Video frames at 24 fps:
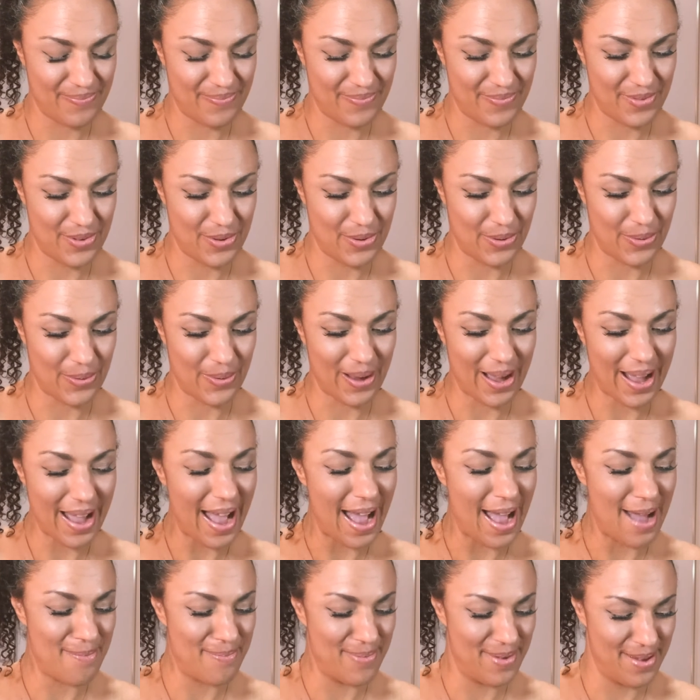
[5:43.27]
You're quite
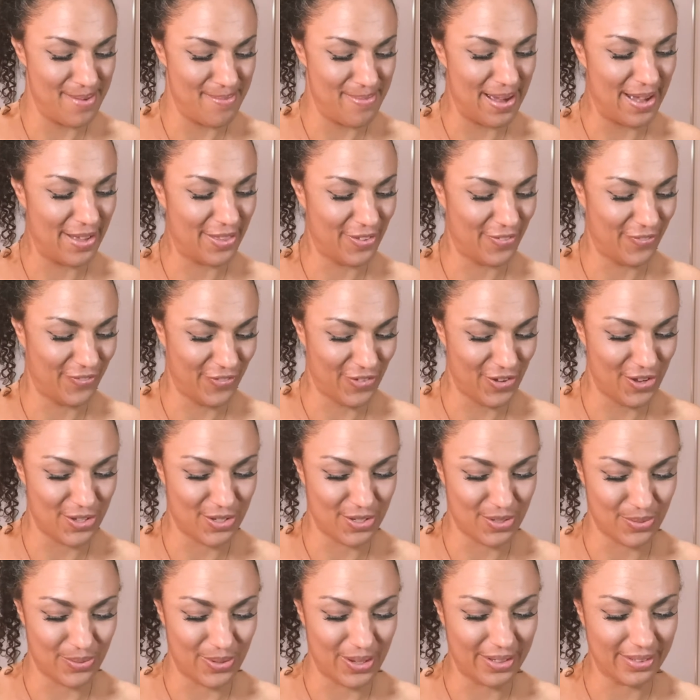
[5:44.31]
happy about the
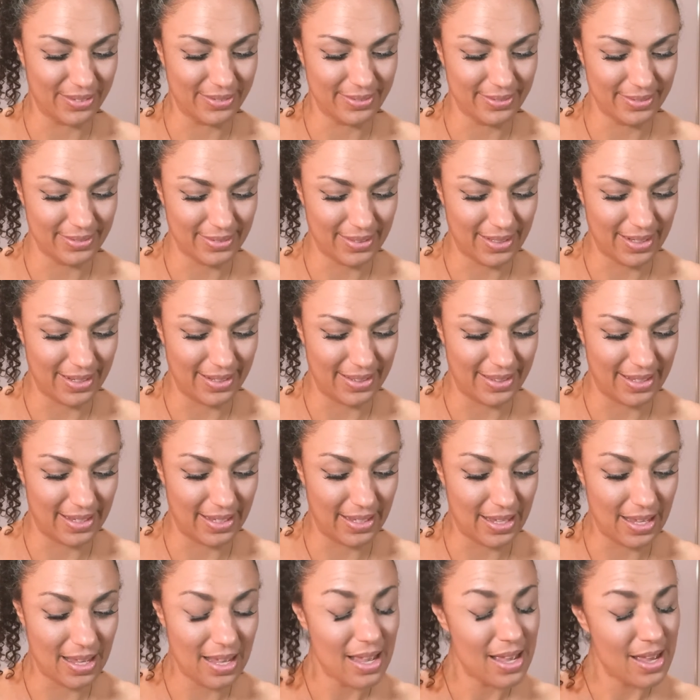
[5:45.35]
first one. I
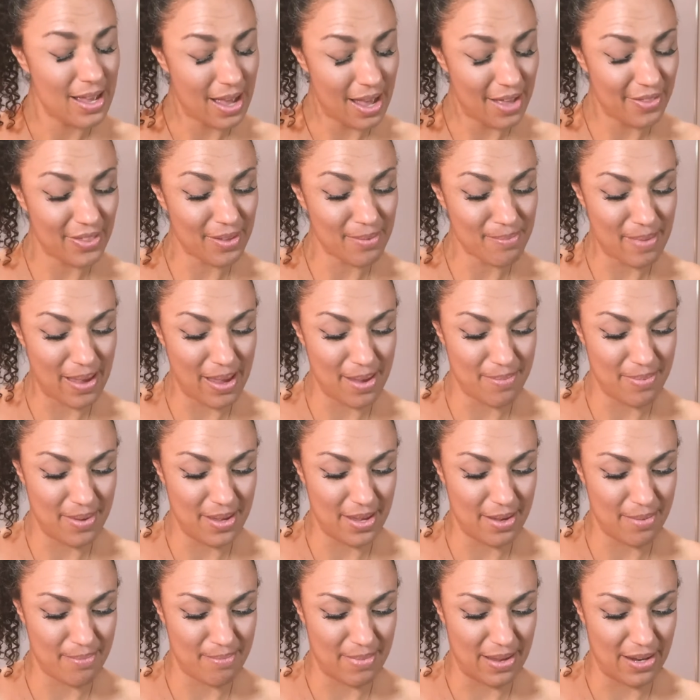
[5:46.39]
think maybe
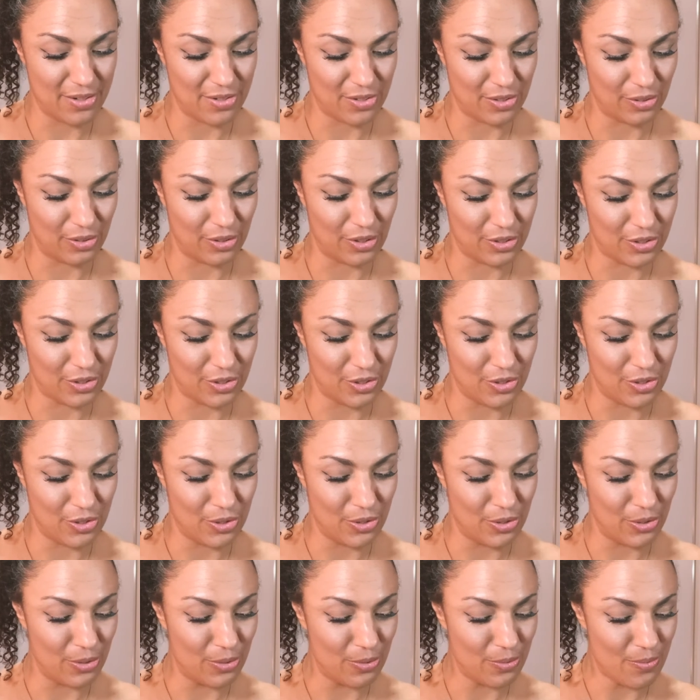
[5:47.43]
it meant a lot to
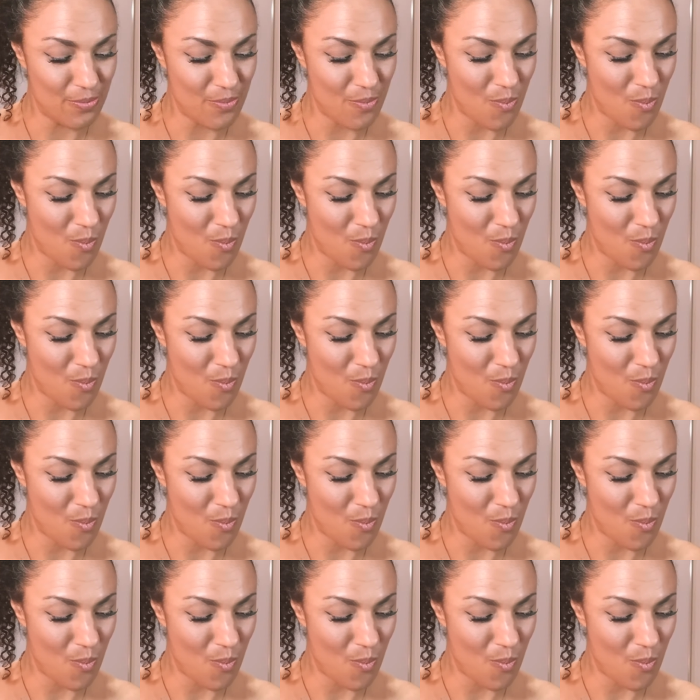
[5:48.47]
you.